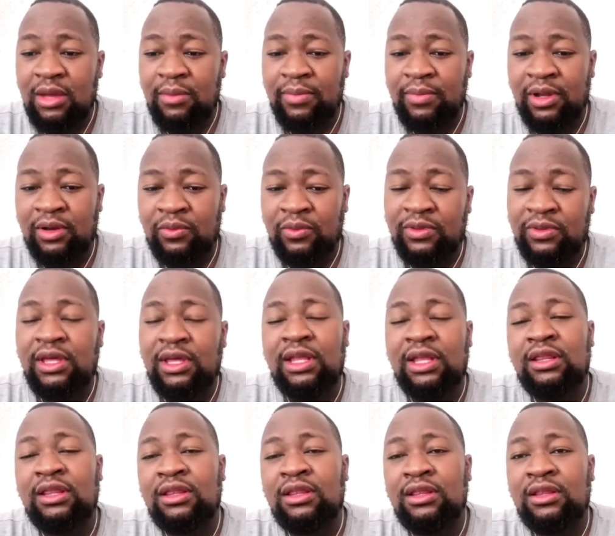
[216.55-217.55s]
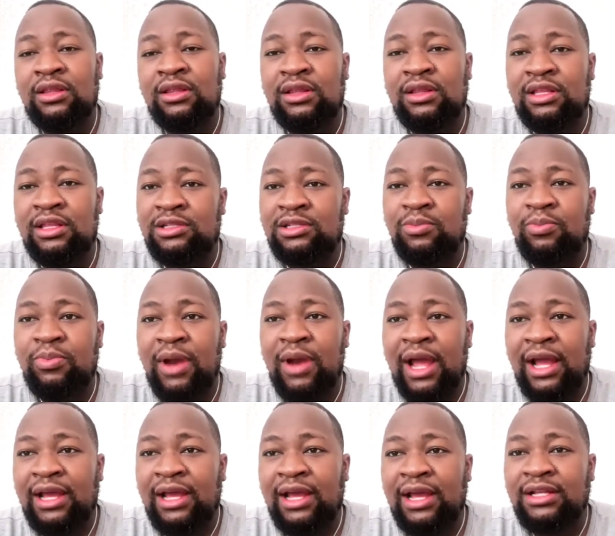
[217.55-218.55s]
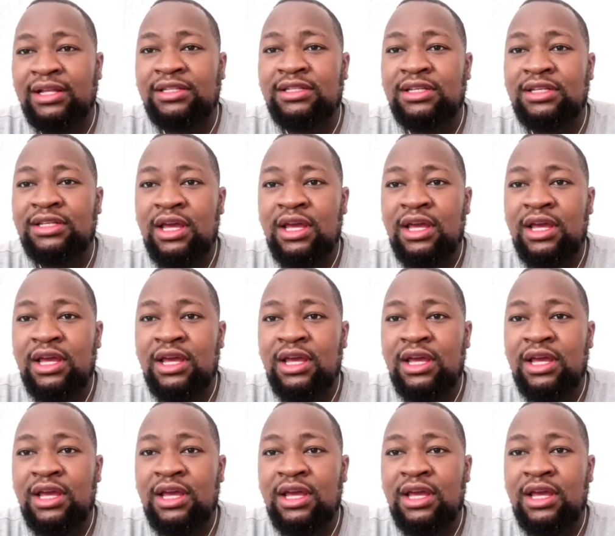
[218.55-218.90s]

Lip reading: but within this bracket,